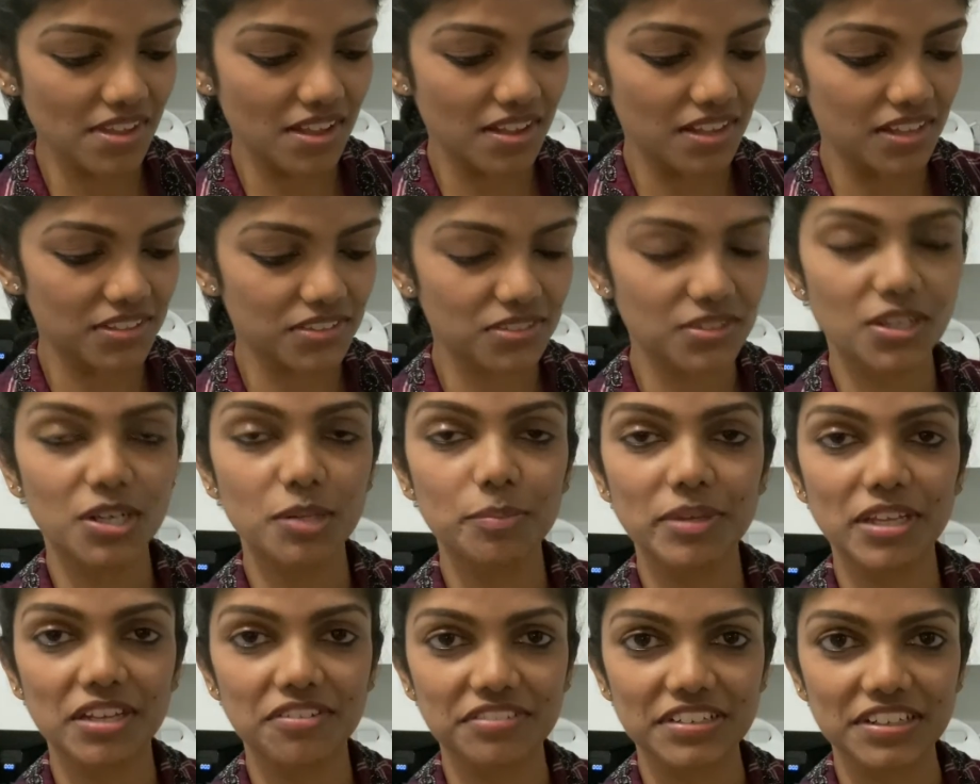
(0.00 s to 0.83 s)
It's going to
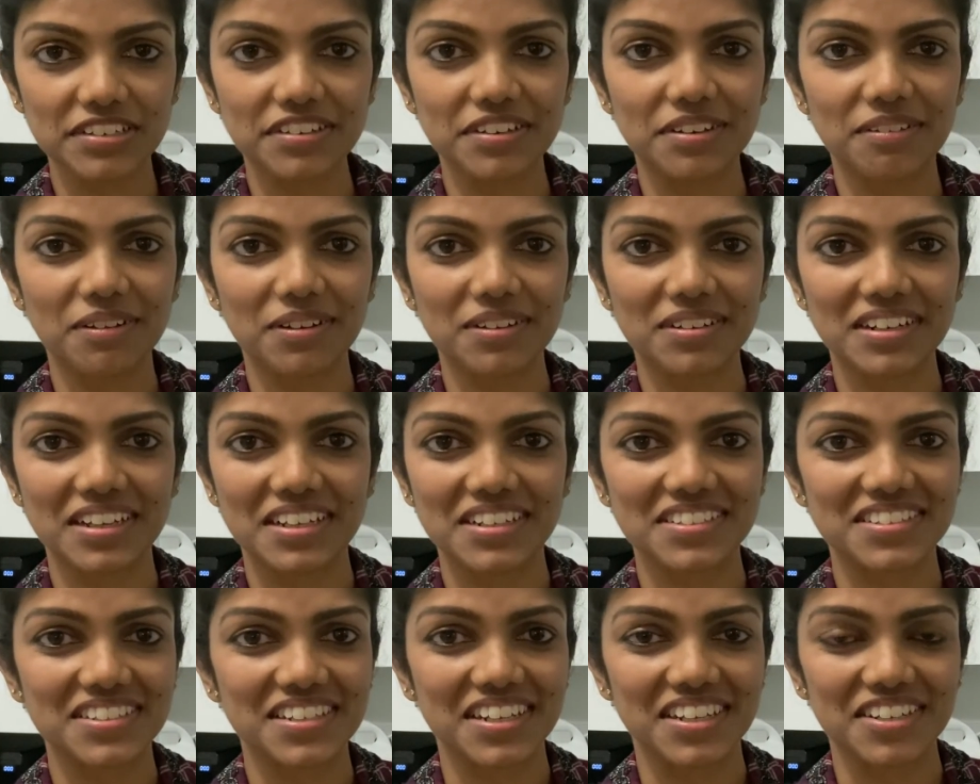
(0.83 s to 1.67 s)
be a very long
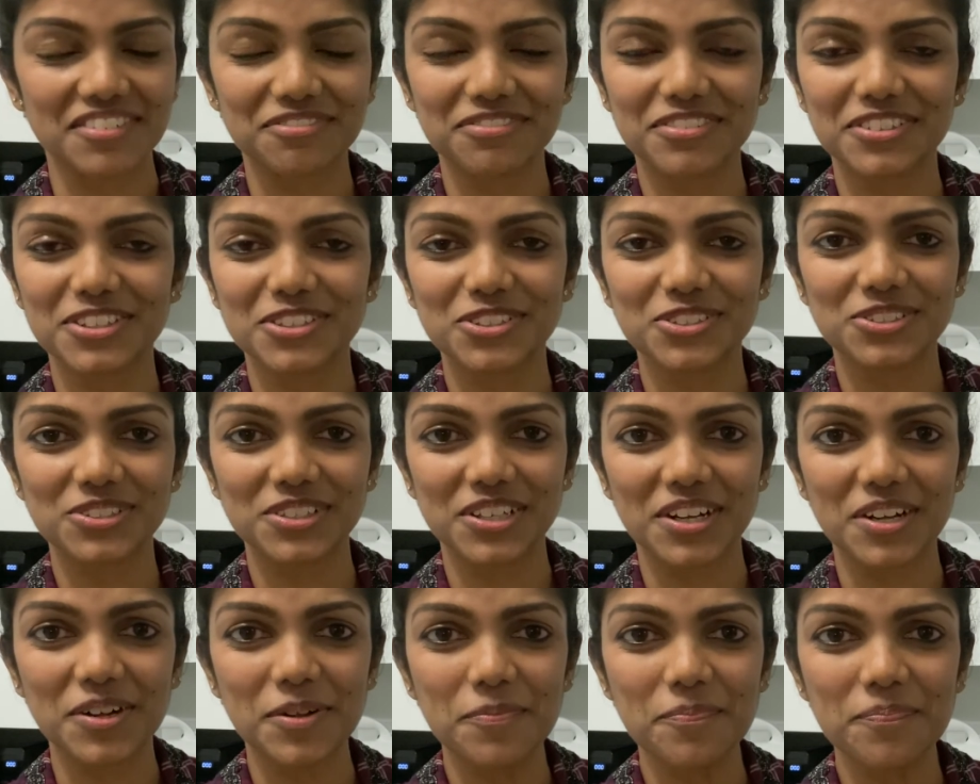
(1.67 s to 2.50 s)
night tonight for
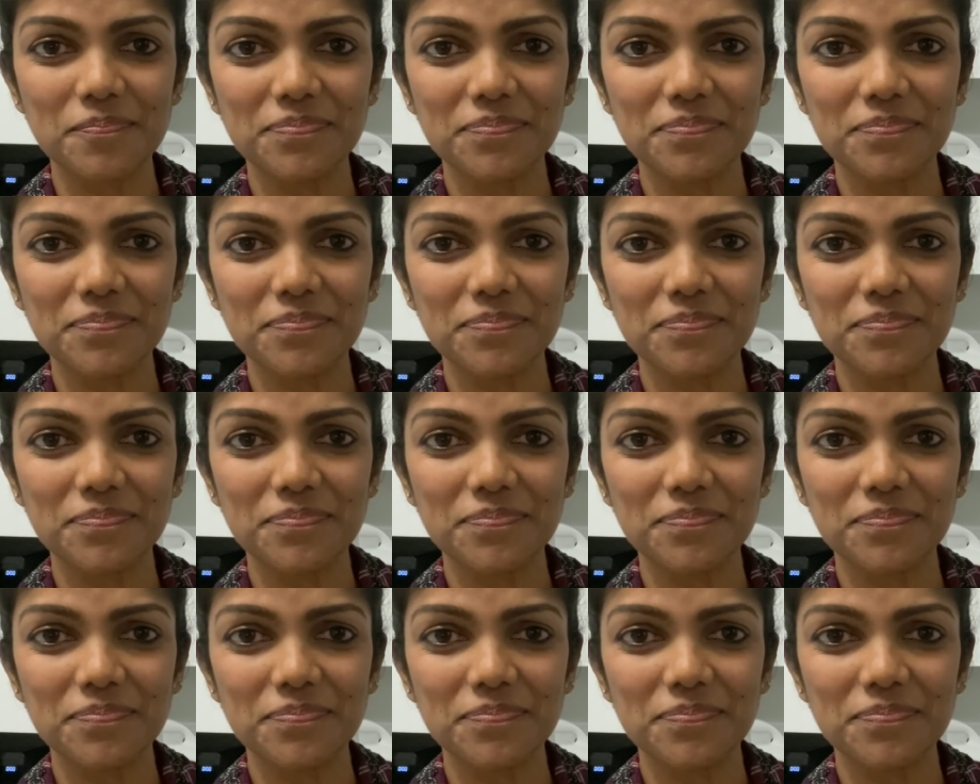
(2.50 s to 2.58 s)
sure.